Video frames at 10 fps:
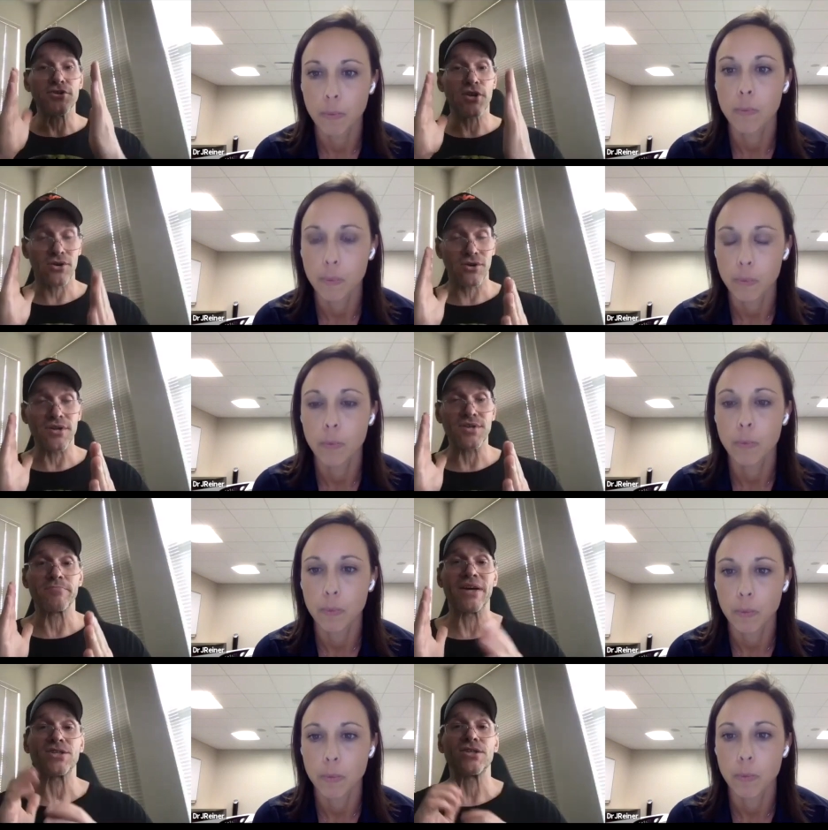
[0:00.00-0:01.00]
Speaker 1: turn is
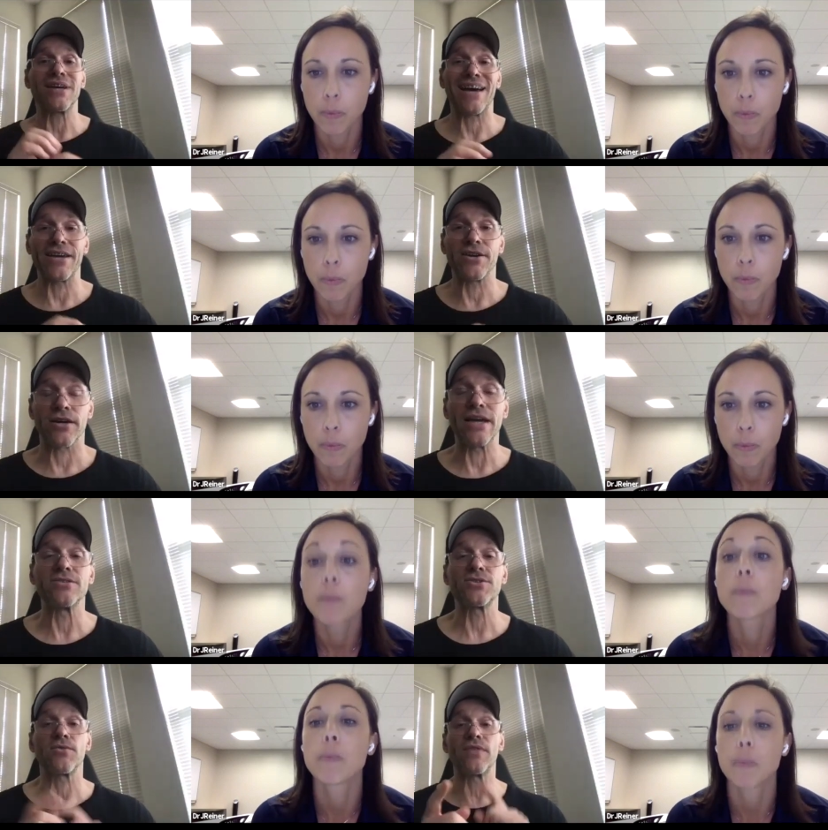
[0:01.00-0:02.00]
much tighter, and
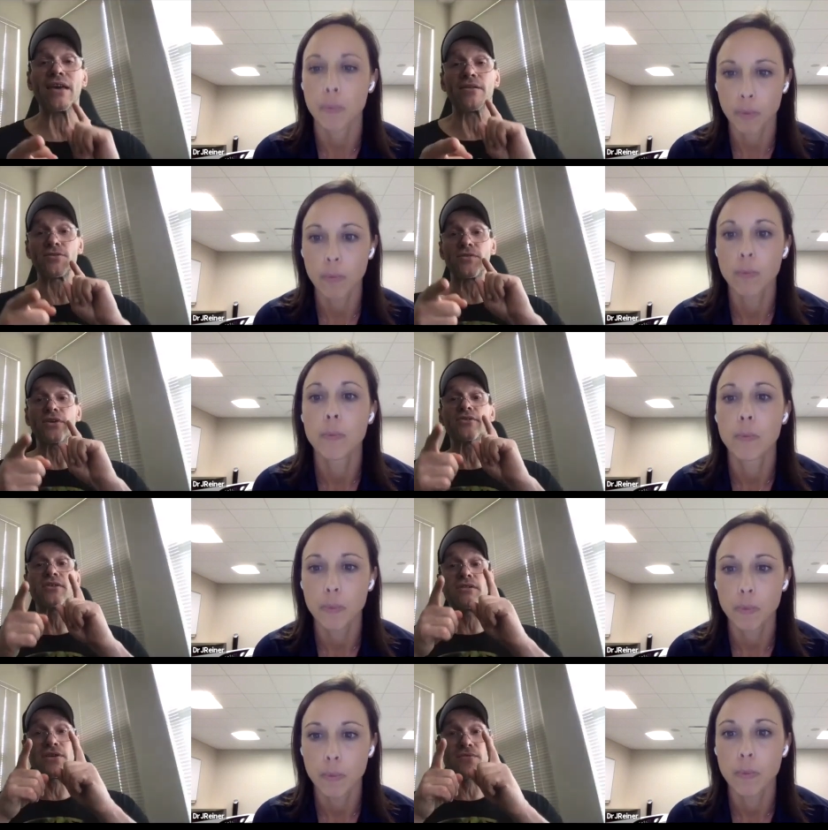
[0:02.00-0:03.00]
so they so their
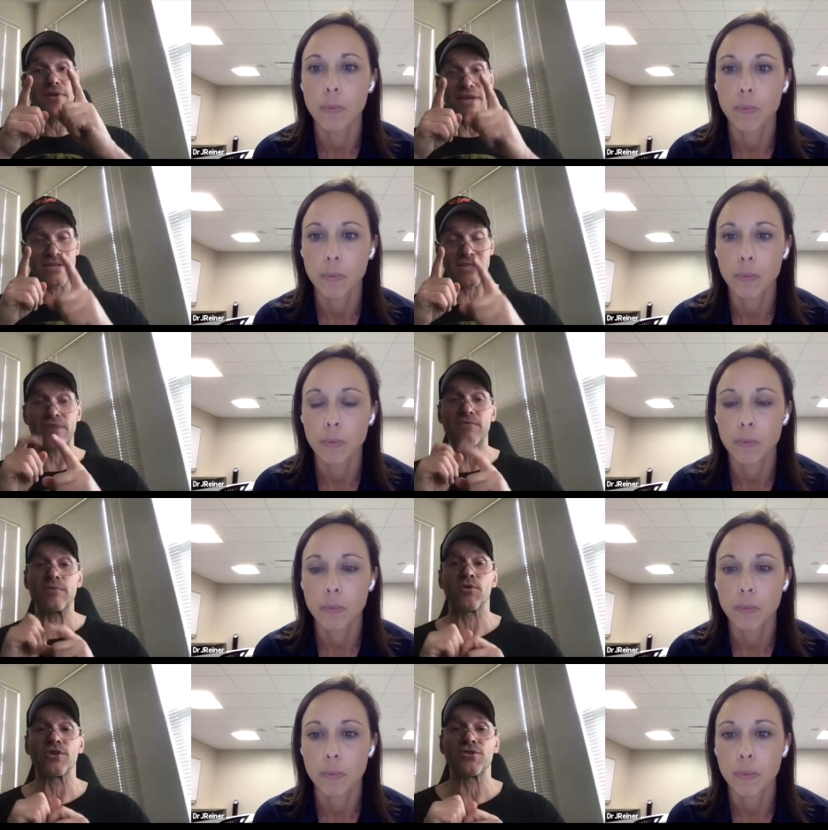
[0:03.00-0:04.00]
delivery is definitely
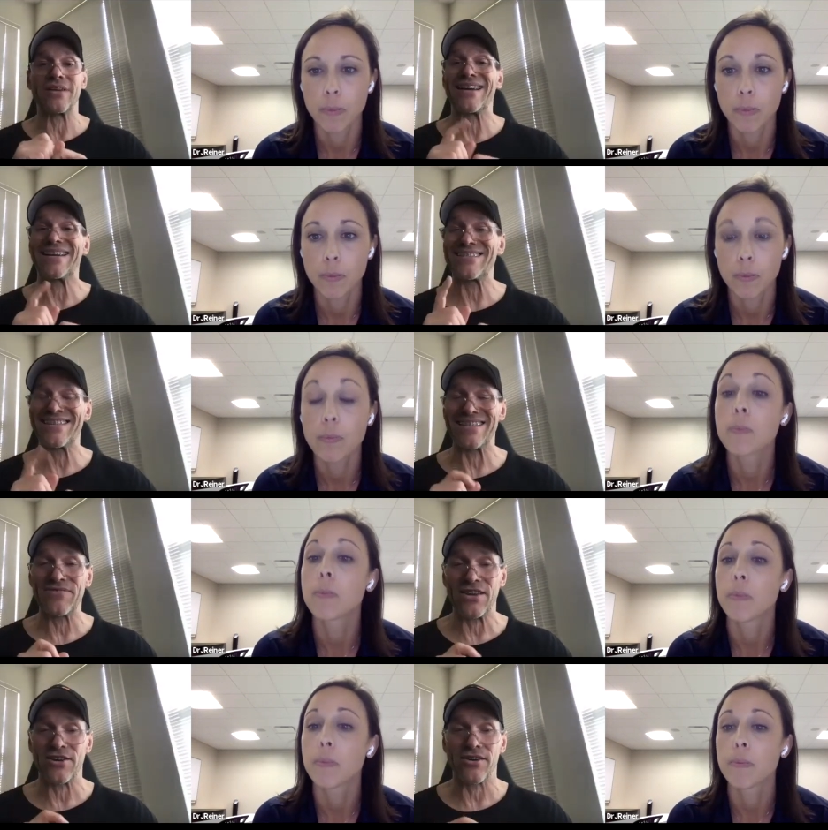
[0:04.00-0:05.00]
more in a straight line. Is he
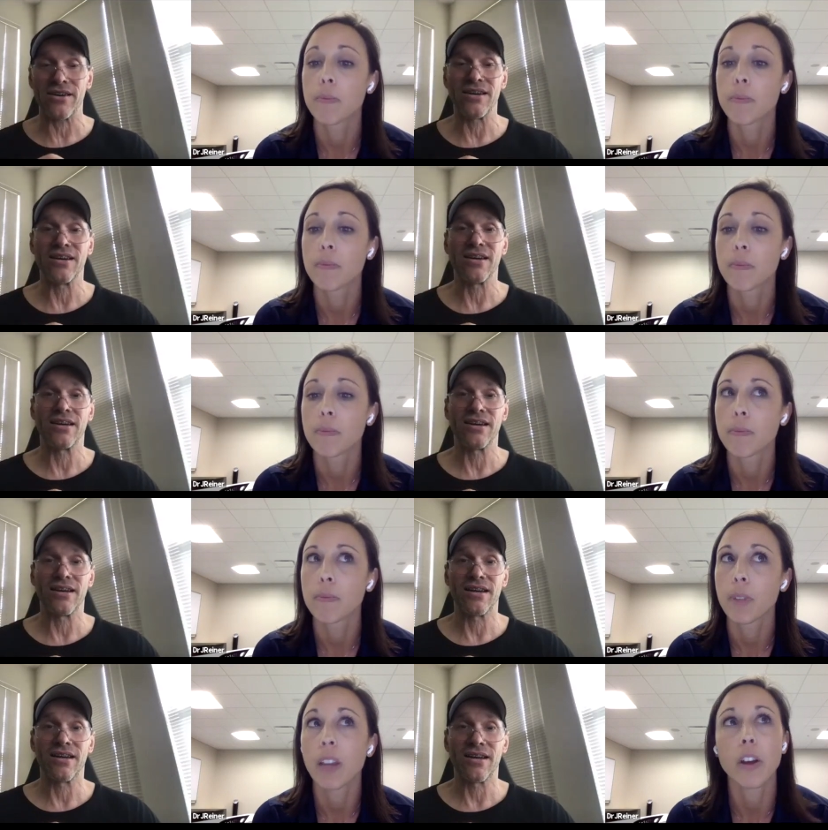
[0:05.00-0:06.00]
left-hander?
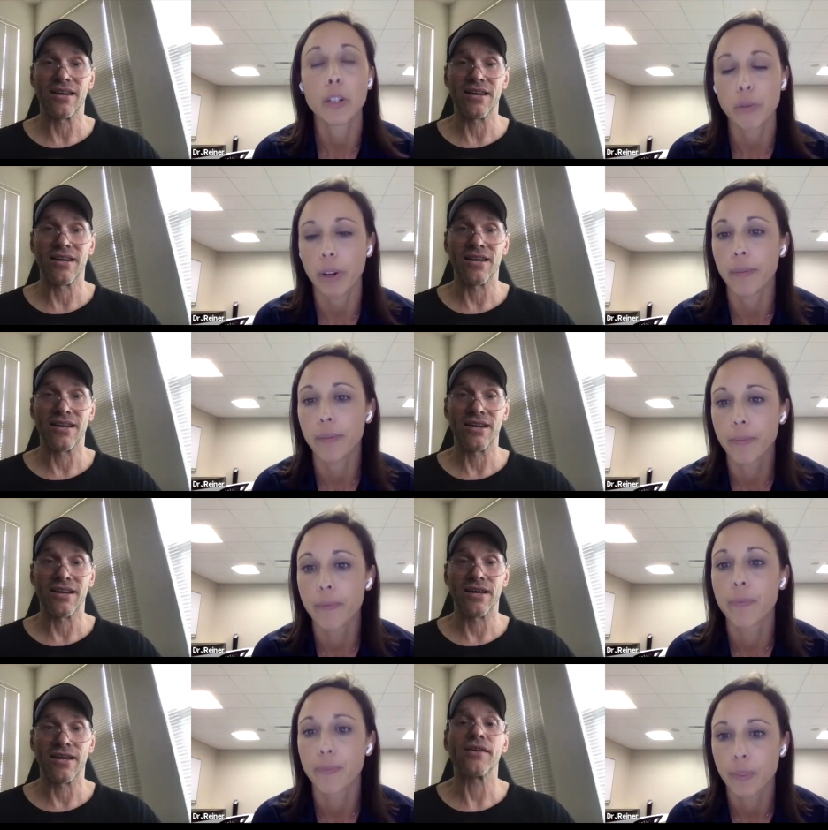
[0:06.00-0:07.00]
Speaker 2: No, he's right.
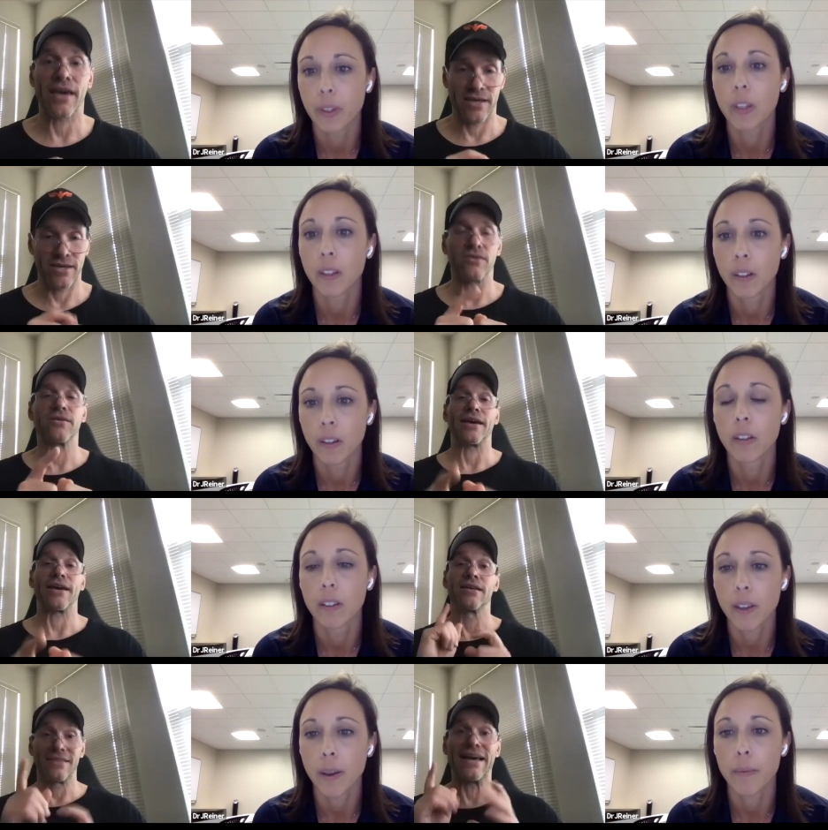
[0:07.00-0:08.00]
Speaker 1: Okay, okay,
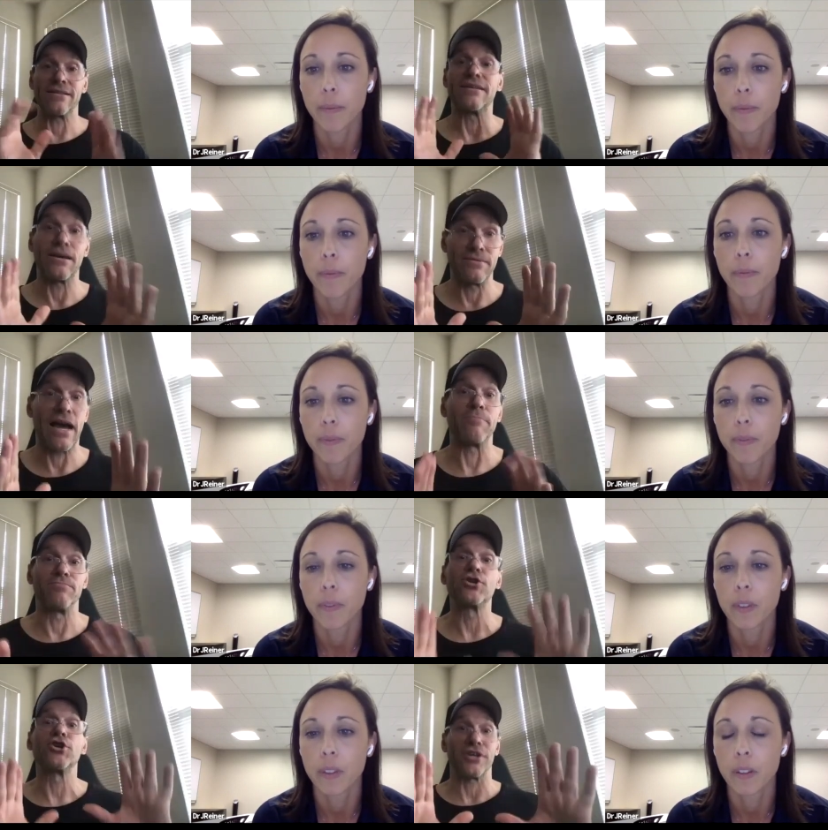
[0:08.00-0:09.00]
that I, I'm
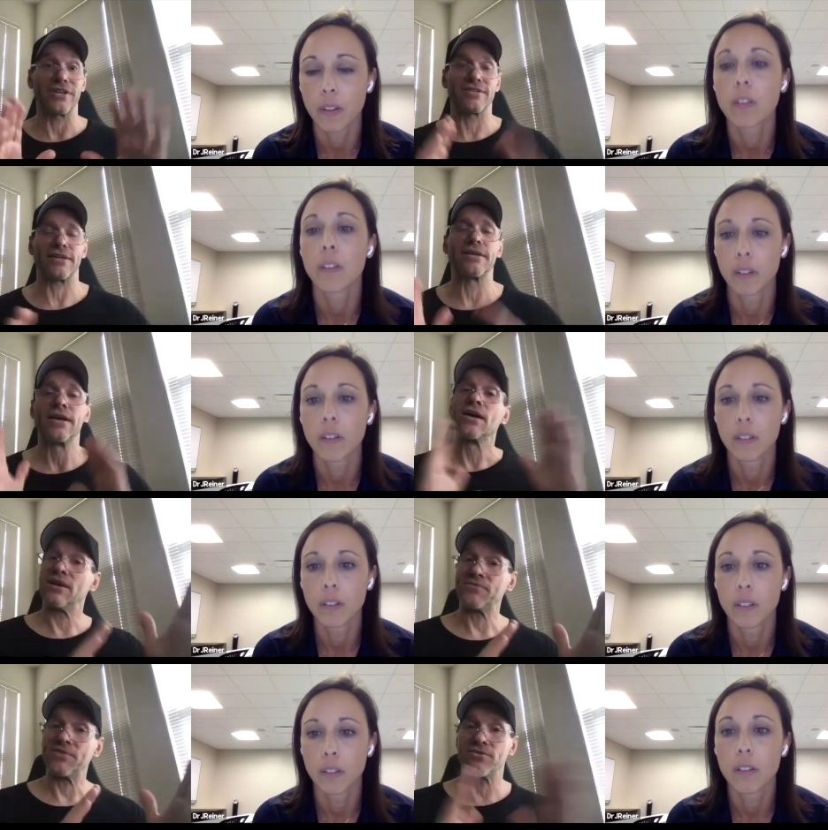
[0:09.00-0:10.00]
good because I
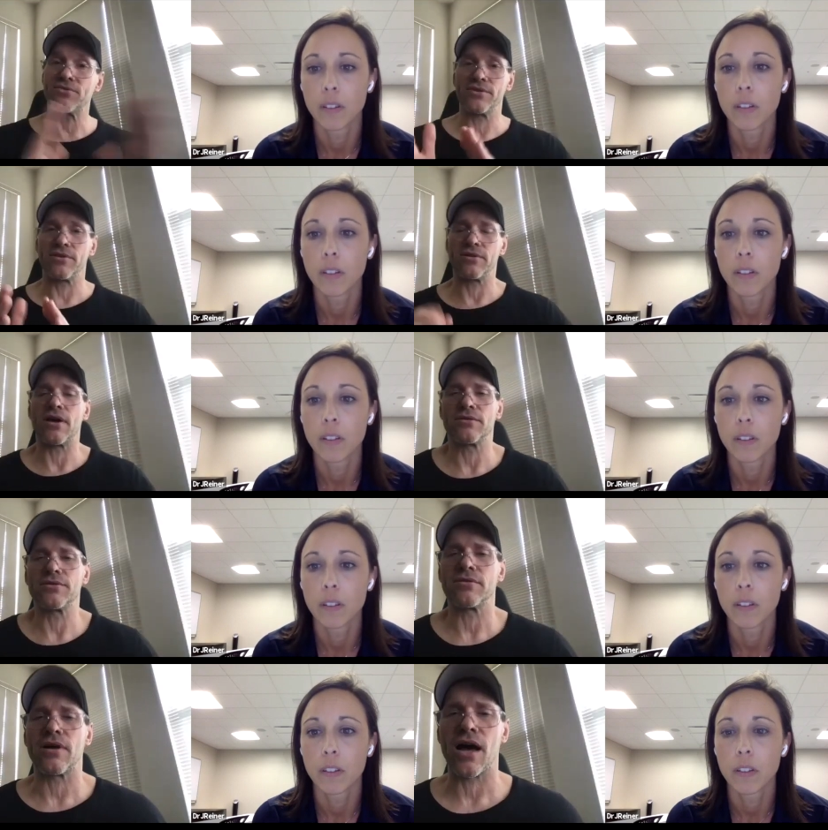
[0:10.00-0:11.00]
lefties are a little a
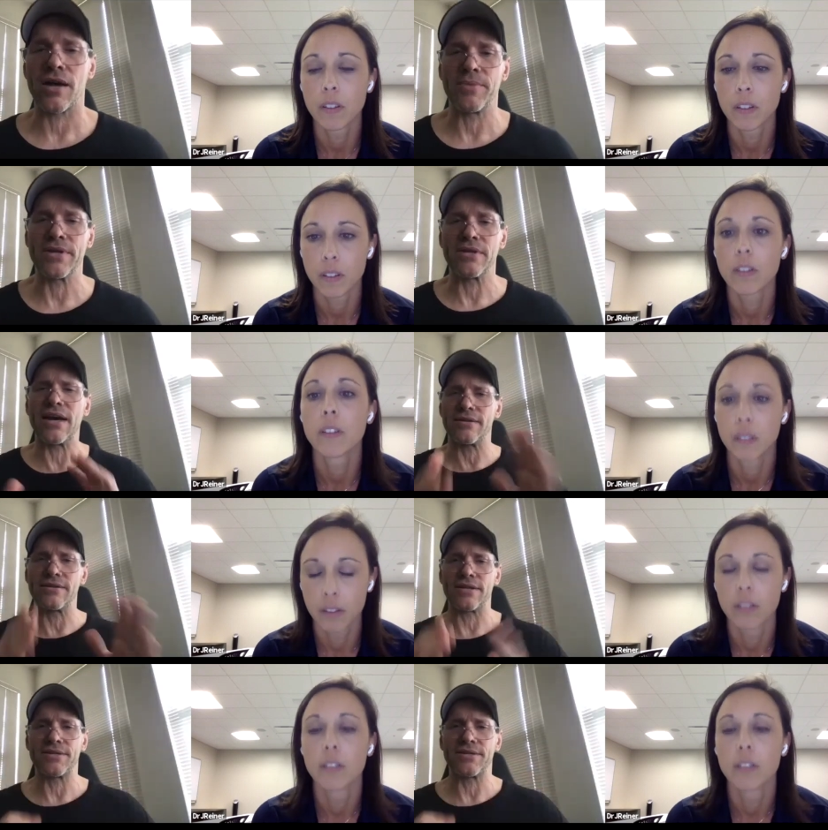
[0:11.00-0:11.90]
little odd, but not not